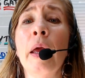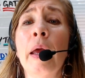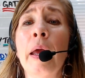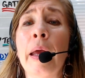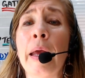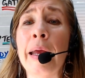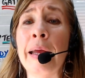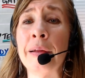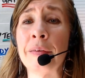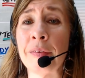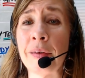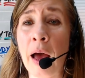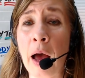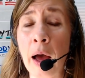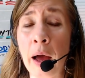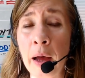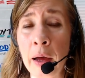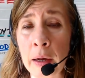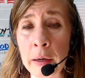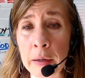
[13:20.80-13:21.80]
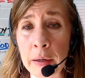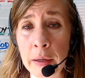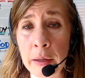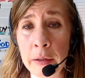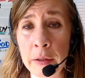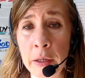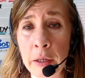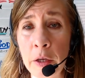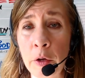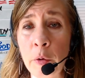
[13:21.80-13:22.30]
It's hot in
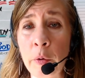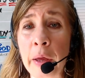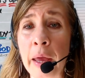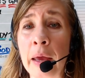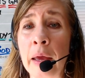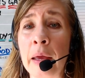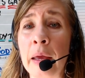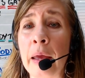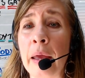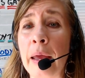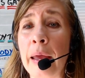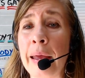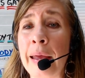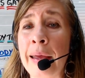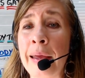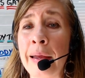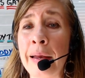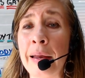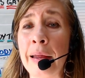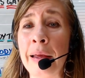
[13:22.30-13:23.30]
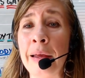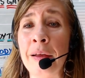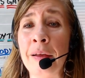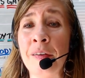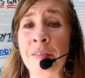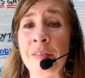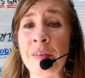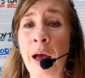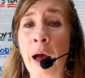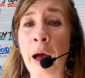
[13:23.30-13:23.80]
the UK. It
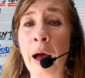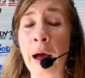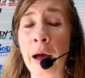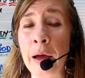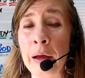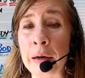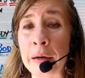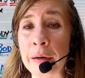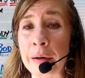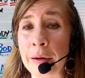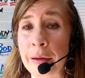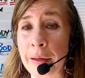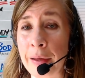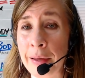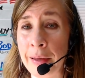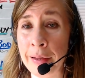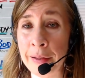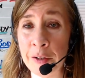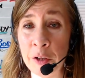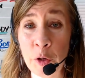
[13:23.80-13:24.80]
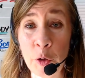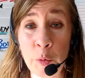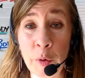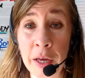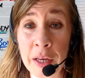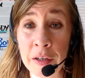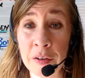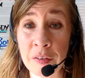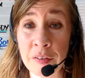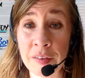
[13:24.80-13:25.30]
is hot in the
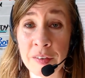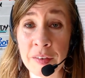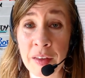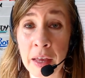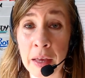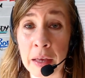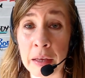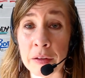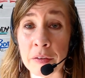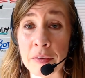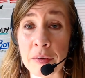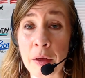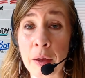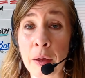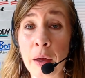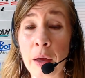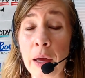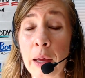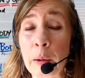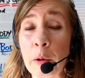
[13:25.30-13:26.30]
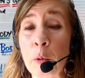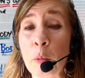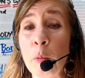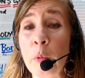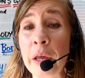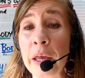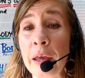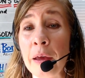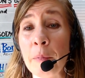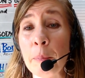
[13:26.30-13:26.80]
United States. I mean,
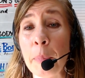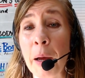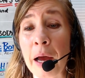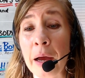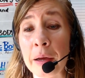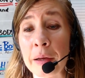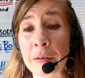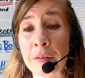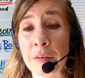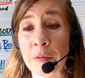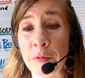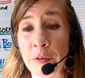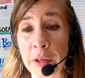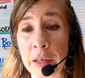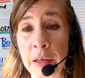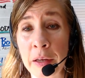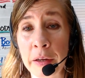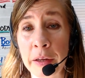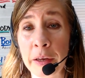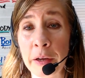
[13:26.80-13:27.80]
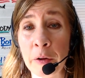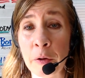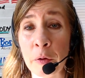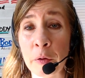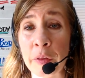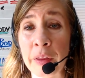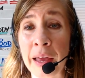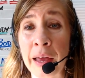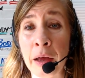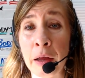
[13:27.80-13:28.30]
we have pockets of heat here
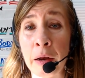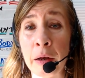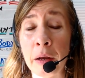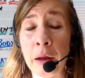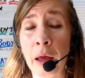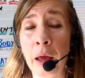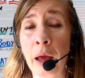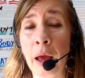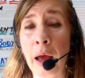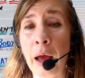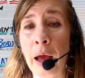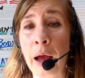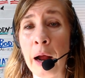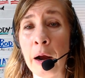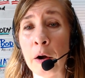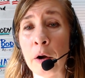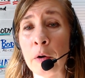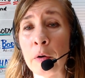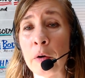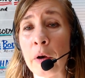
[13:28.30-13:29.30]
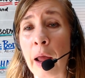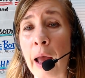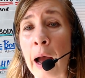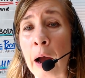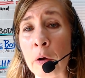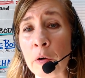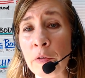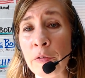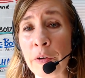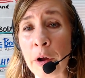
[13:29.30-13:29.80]
that are
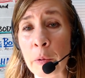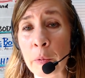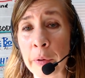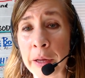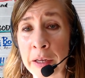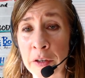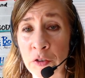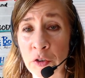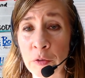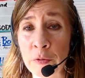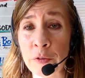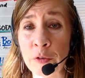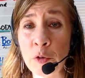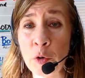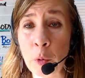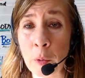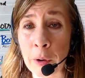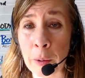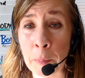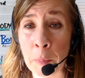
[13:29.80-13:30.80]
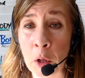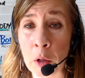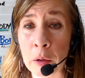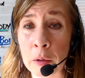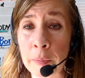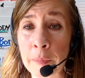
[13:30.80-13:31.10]
out of our range of normal.